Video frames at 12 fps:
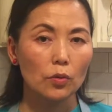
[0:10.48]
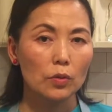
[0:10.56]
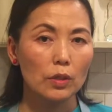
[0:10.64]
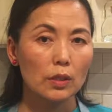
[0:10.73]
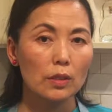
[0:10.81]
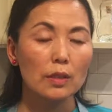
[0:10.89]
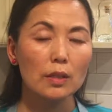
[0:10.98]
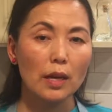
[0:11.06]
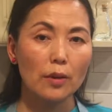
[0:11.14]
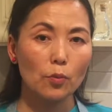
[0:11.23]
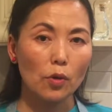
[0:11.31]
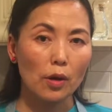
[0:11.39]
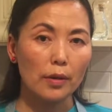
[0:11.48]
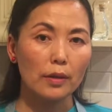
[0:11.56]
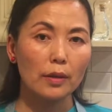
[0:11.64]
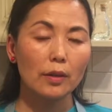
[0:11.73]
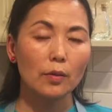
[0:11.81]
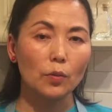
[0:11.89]
Since day
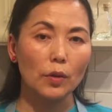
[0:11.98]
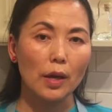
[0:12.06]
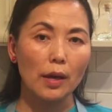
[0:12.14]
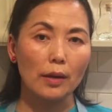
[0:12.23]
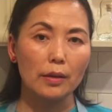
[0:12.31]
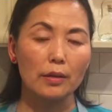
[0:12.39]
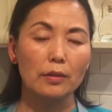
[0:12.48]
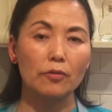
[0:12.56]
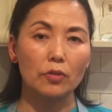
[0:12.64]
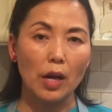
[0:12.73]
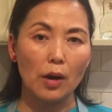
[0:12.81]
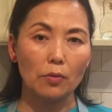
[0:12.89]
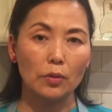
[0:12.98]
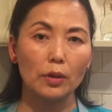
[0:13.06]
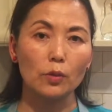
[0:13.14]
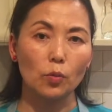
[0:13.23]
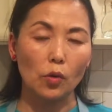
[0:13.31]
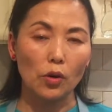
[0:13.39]
one, we added flour
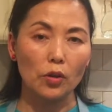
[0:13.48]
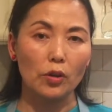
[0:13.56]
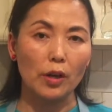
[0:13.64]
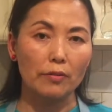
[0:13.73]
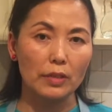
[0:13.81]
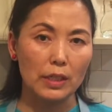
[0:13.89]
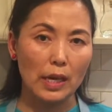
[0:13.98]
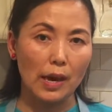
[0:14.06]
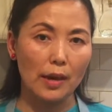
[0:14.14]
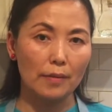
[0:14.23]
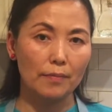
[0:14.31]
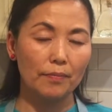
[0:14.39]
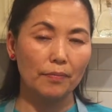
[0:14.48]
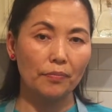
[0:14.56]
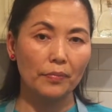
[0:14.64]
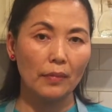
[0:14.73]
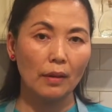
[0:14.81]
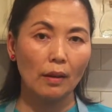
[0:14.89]
and water every day.
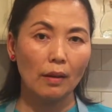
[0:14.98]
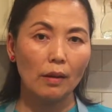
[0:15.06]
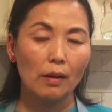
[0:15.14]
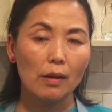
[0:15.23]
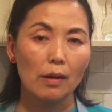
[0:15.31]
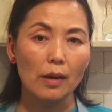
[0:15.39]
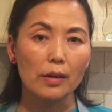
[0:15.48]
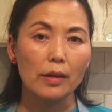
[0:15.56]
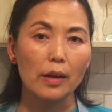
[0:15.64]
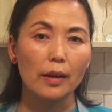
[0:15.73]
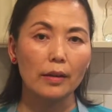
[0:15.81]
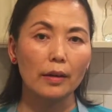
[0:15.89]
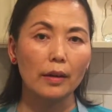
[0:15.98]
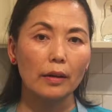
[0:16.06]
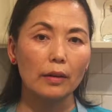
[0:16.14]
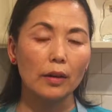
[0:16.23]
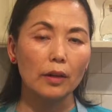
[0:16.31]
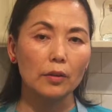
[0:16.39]
And then
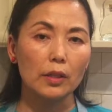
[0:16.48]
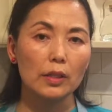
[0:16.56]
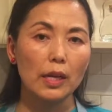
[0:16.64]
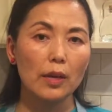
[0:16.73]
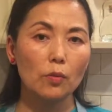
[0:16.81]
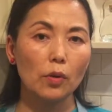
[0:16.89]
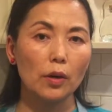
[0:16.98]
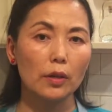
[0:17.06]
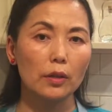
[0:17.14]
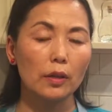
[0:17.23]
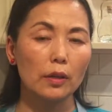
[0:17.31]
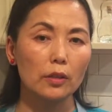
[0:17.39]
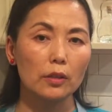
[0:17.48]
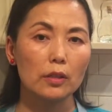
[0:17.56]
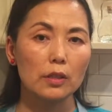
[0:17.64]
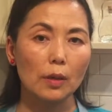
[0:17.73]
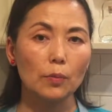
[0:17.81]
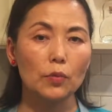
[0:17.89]
on a day one, at
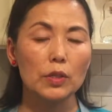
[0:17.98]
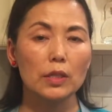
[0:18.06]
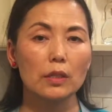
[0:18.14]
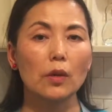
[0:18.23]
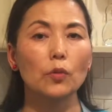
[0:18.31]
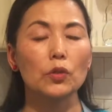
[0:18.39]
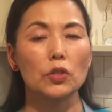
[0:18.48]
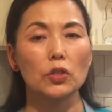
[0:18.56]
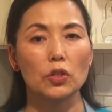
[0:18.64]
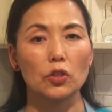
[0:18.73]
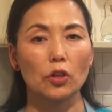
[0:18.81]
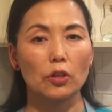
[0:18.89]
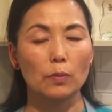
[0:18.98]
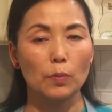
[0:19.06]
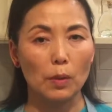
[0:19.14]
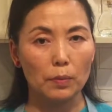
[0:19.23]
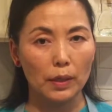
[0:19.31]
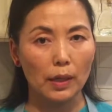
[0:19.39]
some reason it was just started
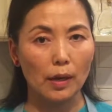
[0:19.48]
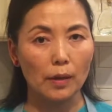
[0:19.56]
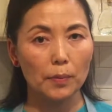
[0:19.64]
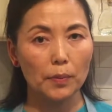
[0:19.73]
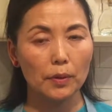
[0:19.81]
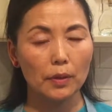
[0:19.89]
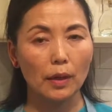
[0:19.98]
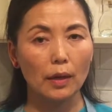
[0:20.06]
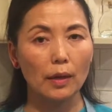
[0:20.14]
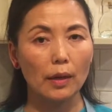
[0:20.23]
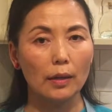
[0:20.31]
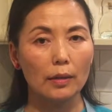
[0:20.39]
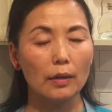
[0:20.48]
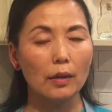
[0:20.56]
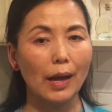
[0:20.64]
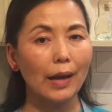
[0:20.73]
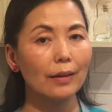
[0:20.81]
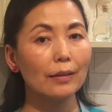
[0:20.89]
bubbling up. It
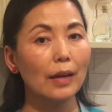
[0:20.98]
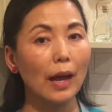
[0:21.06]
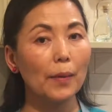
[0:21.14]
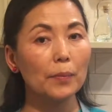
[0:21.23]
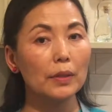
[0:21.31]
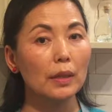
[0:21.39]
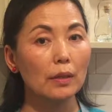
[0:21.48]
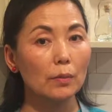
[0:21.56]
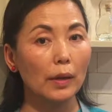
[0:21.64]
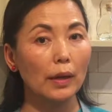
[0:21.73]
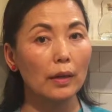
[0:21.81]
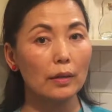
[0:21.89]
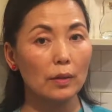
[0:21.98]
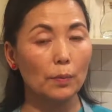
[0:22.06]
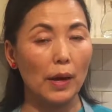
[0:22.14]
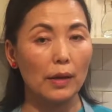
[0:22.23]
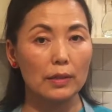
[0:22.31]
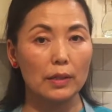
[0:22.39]
hadn't happened in the
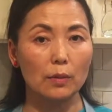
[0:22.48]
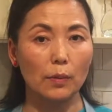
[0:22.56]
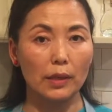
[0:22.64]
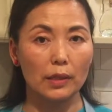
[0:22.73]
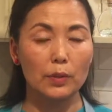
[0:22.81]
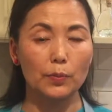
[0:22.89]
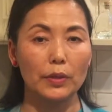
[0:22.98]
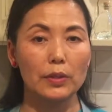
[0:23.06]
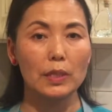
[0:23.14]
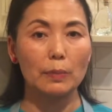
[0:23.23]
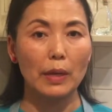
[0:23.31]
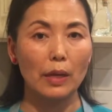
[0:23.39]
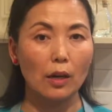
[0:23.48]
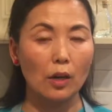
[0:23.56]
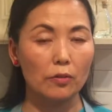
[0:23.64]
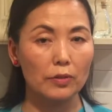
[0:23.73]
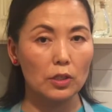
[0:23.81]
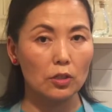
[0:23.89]
past in my experience making
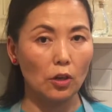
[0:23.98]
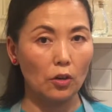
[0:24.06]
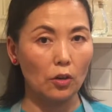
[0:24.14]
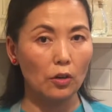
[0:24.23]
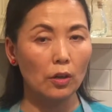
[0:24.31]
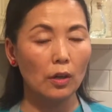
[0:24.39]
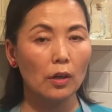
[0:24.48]
of a starter.